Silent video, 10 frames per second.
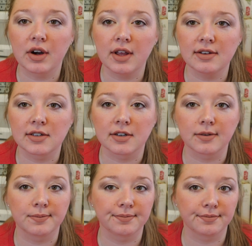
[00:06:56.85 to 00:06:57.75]
it is.
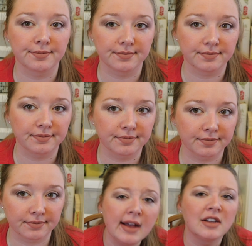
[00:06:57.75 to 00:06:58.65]

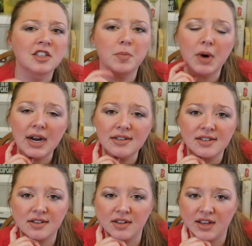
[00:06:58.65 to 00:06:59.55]

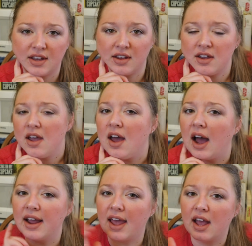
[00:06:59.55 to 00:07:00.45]
Surprisingly,
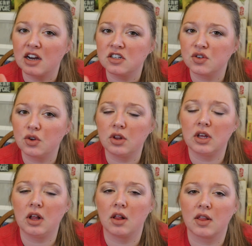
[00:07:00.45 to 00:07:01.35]
I
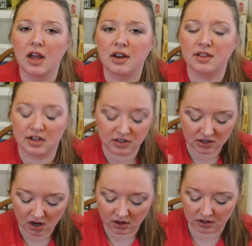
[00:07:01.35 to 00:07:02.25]
actually like this
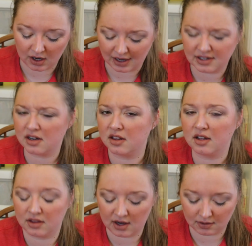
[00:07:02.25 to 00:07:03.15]
color. I didn't
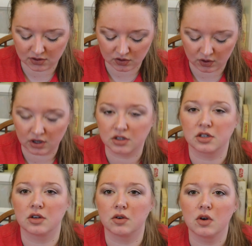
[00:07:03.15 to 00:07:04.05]
think that I was going
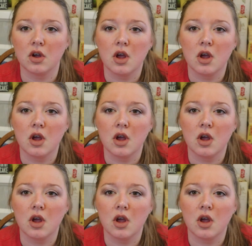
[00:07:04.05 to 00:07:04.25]
to,